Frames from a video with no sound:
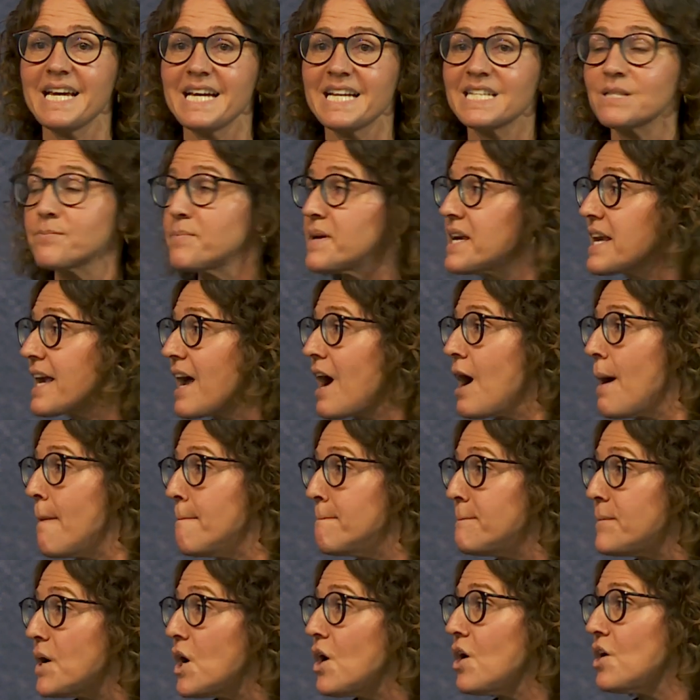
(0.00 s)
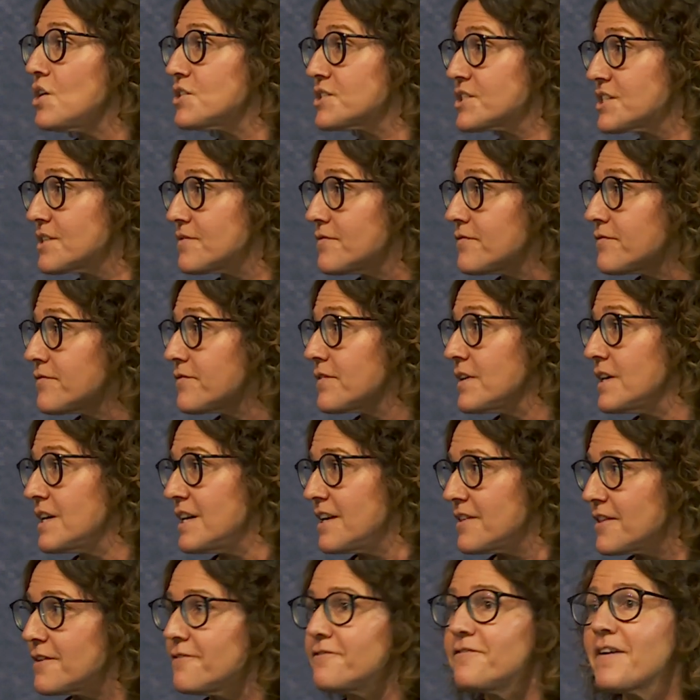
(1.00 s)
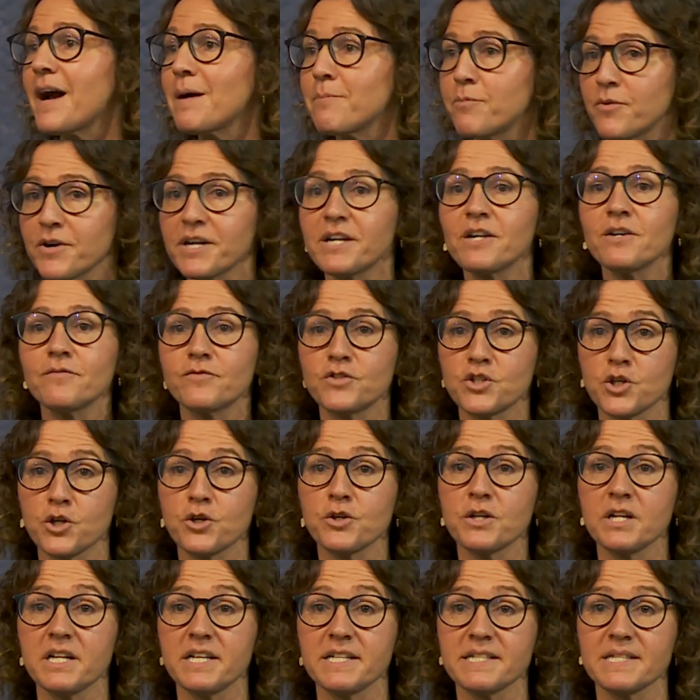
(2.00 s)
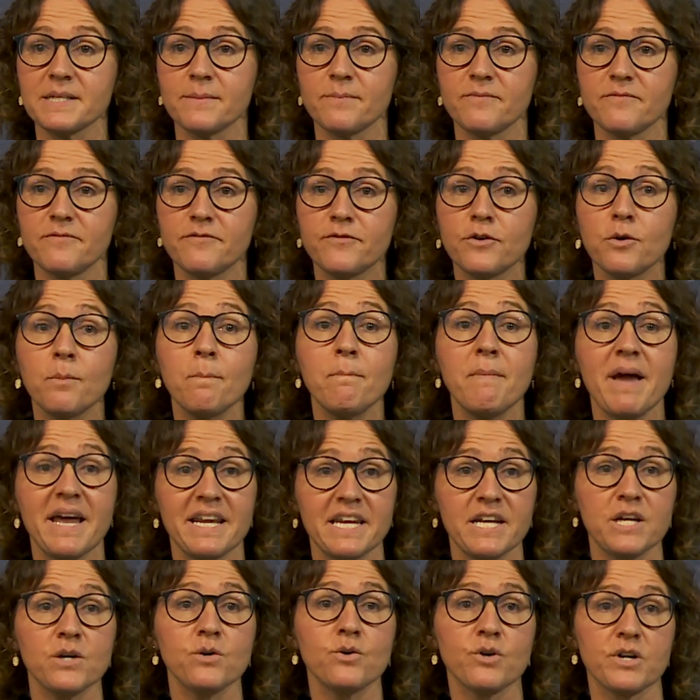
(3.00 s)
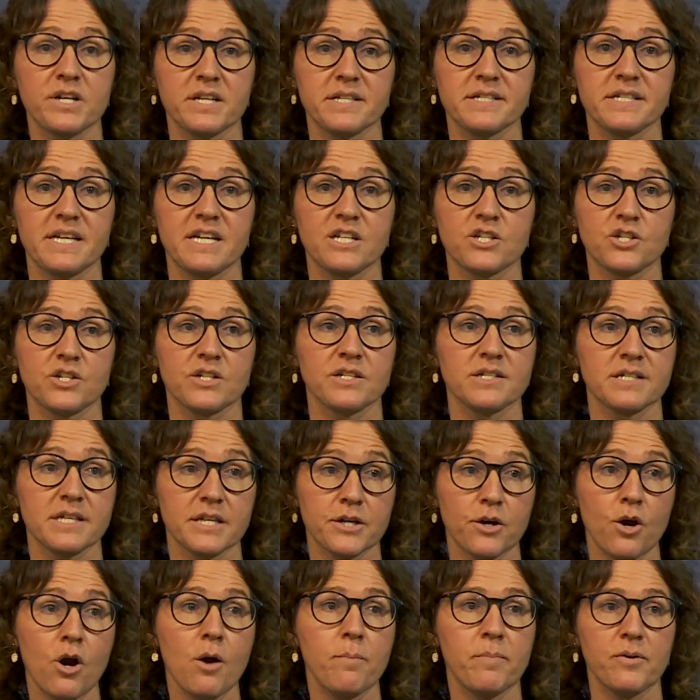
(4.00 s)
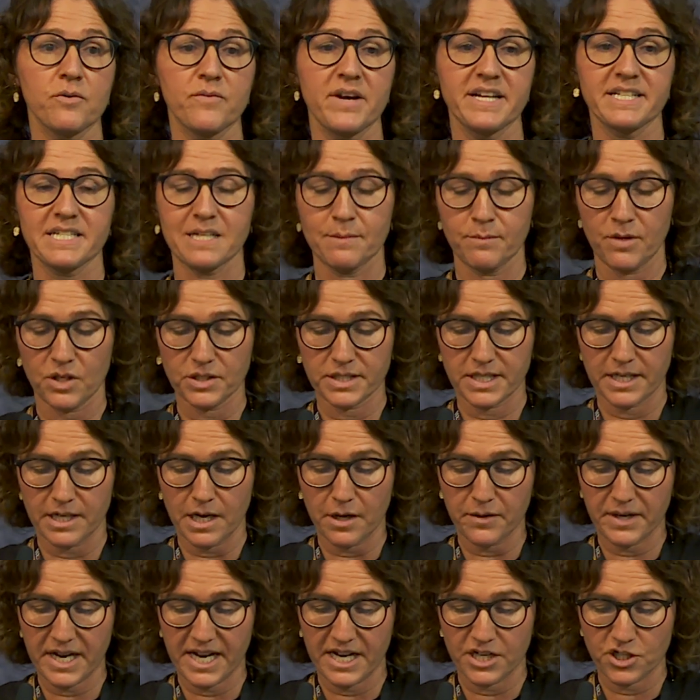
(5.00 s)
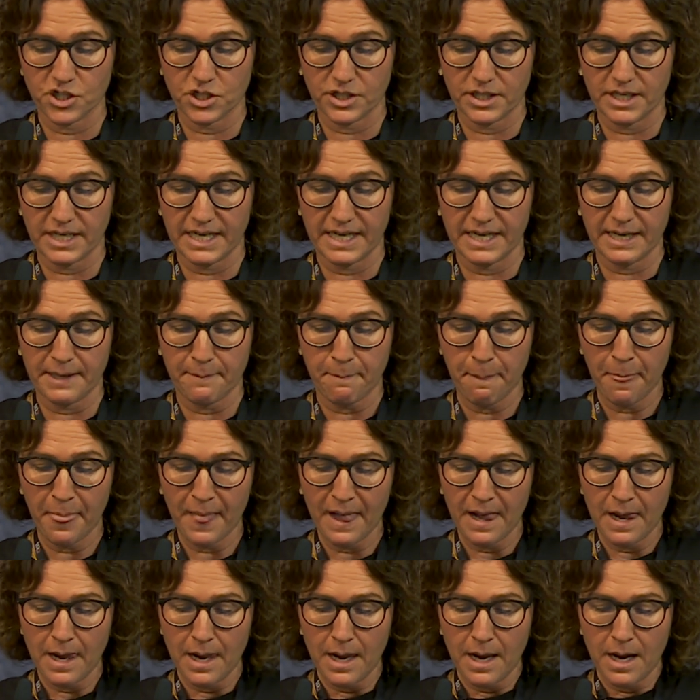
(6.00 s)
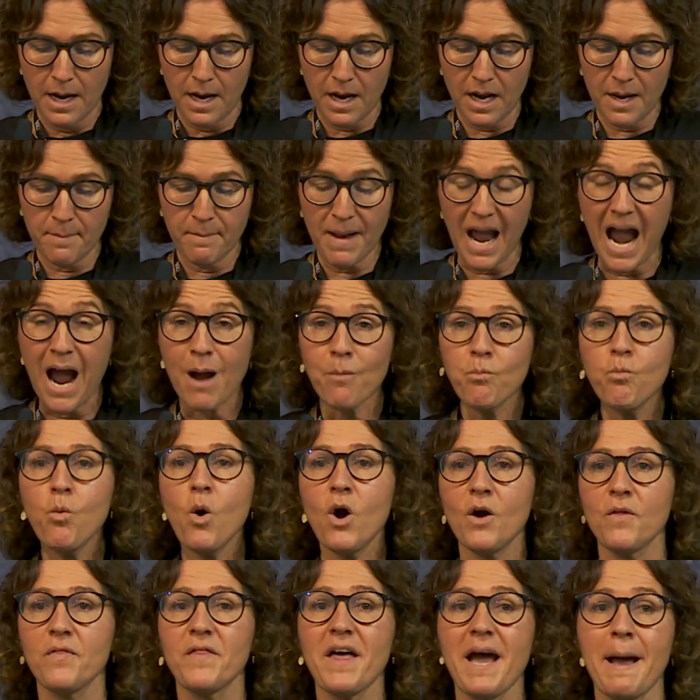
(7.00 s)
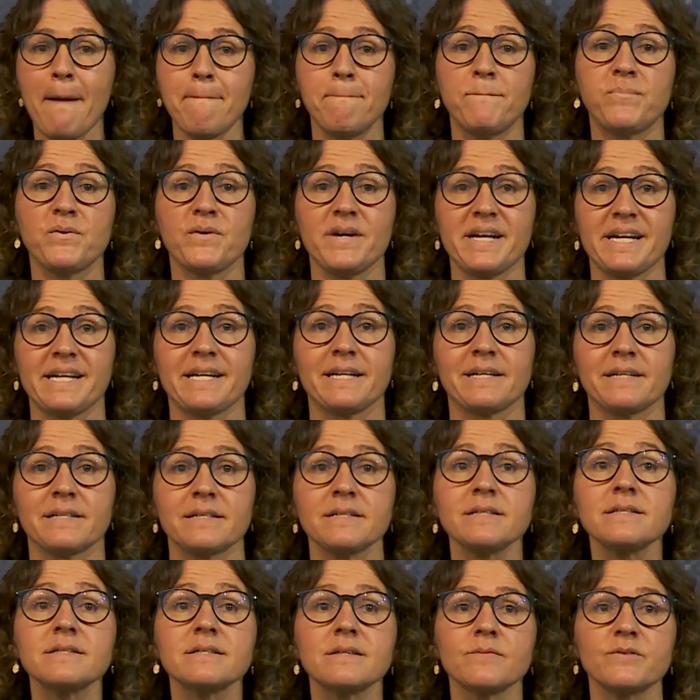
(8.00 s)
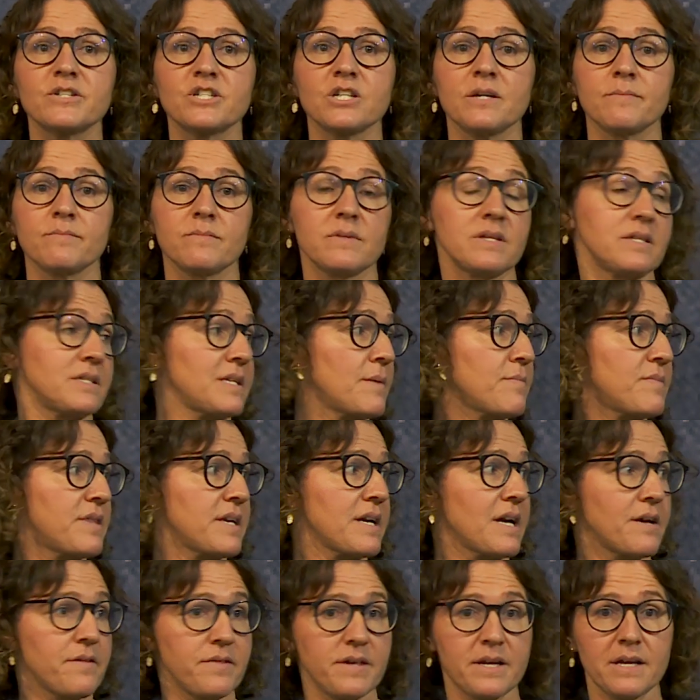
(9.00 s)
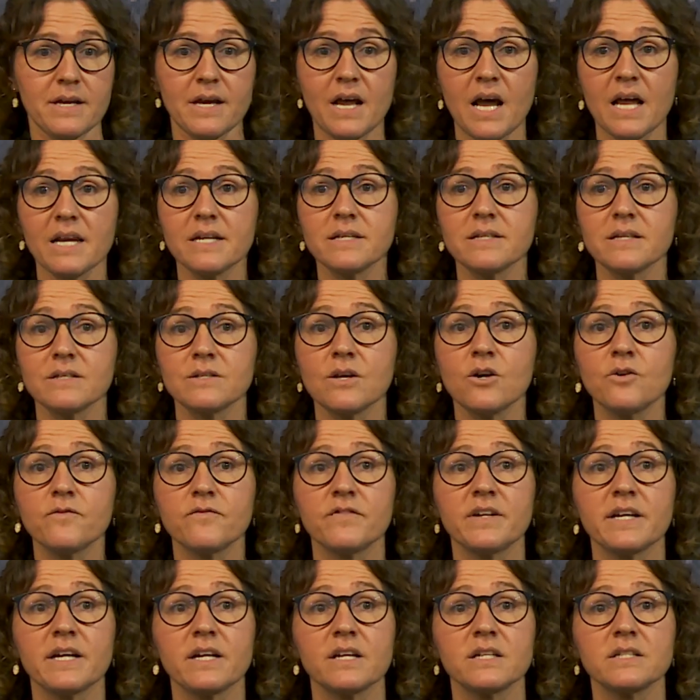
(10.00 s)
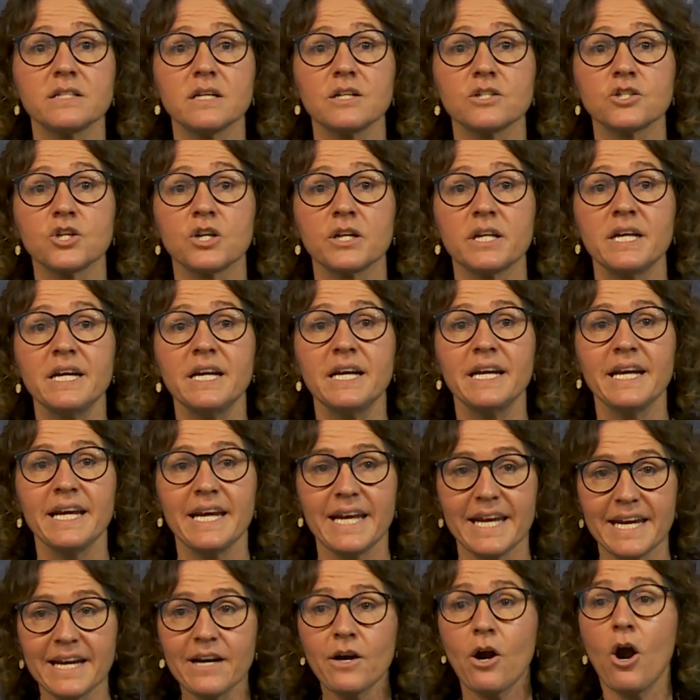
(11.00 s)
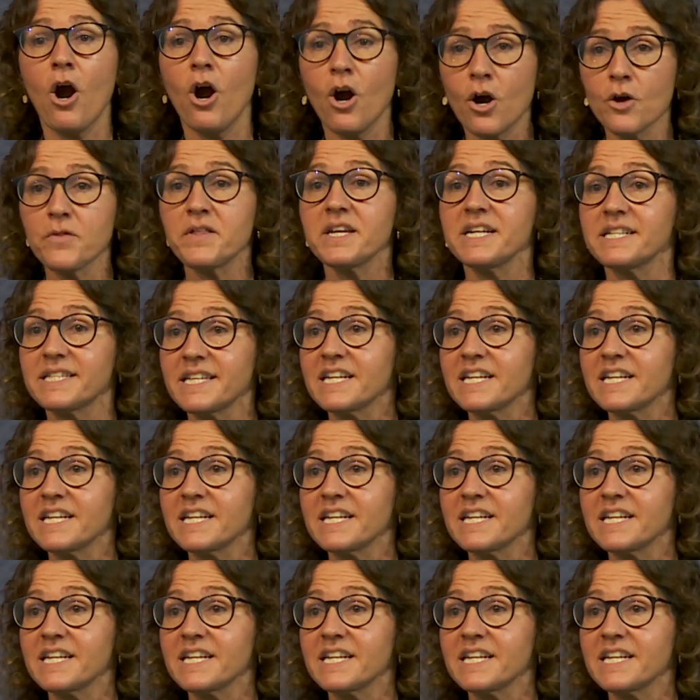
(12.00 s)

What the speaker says: has become part of the fabric of journalism for many organizations that are operating multi-locationally. And what that brings, which is something I think Khalid is hopefully going to touch on, are these